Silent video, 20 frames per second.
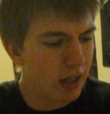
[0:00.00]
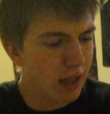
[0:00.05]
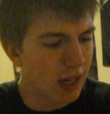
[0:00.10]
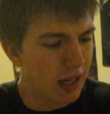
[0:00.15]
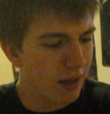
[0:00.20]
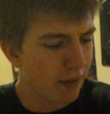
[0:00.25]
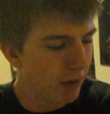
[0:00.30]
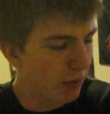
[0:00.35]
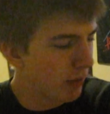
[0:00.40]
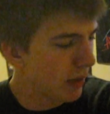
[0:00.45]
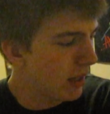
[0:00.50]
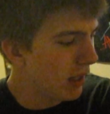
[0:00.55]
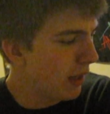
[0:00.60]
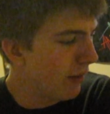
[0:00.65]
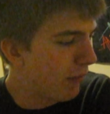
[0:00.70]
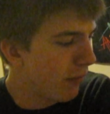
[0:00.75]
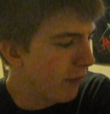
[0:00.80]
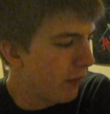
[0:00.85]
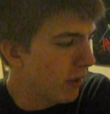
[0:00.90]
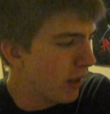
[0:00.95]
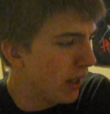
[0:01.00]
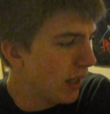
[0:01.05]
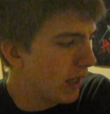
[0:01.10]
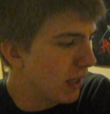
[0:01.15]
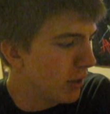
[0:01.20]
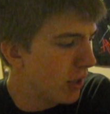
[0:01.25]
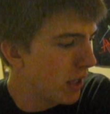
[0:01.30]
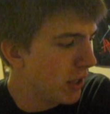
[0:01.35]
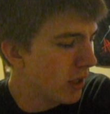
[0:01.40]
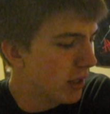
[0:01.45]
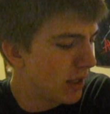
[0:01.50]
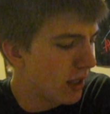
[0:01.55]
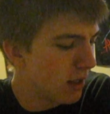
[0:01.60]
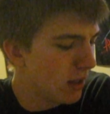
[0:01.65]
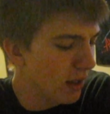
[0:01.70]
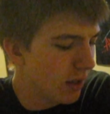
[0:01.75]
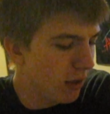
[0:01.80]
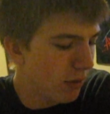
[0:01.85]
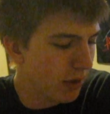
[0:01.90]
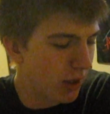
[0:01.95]
and if you feel like it changes
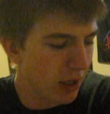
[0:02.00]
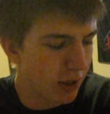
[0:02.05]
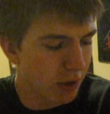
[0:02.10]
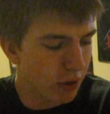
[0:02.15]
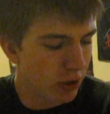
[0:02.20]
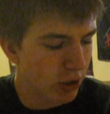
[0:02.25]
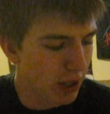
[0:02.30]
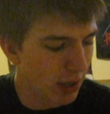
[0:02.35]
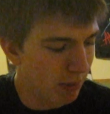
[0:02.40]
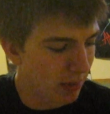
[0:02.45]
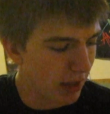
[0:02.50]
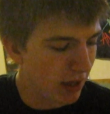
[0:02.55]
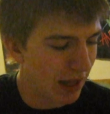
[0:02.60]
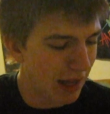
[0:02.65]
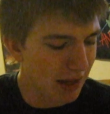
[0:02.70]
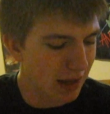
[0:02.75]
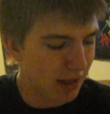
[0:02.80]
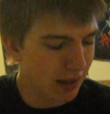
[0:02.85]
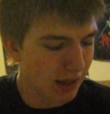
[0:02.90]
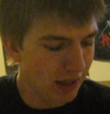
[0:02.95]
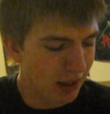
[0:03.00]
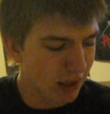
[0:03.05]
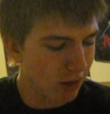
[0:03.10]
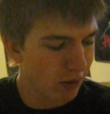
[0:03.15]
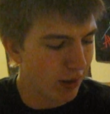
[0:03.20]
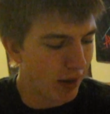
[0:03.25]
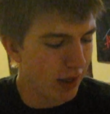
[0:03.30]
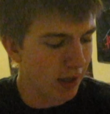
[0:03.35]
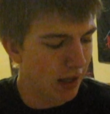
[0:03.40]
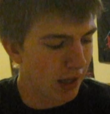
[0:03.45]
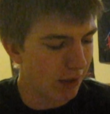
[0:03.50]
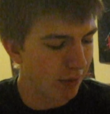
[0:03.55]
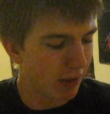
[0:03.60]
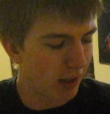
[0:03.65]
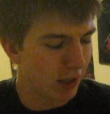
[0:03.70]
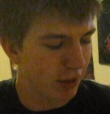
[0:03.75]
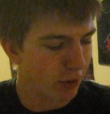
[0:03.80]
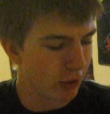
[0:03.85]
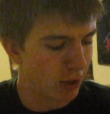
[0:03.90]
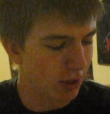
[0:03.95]
your relationship, then that, you know what, that
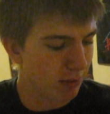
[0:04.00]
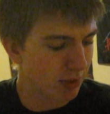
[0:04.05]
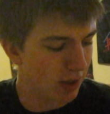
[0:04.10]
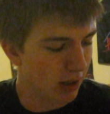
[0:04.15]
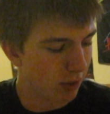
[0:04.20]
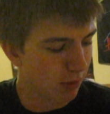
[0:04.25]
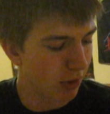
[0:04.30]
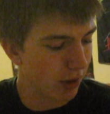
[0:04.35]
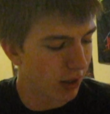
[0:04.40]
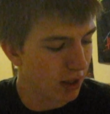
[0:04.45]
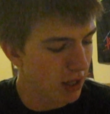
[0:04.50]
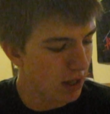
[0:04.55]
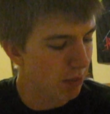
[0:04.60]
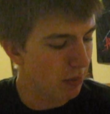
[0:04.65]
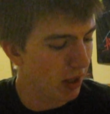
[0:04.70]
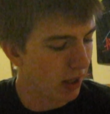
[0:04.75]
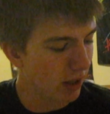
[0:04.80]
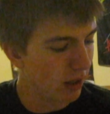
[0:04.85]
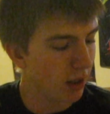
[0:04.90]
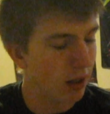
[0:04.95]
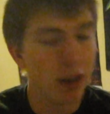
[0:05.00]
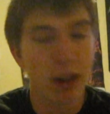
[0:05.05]
relationship's not worth keeping,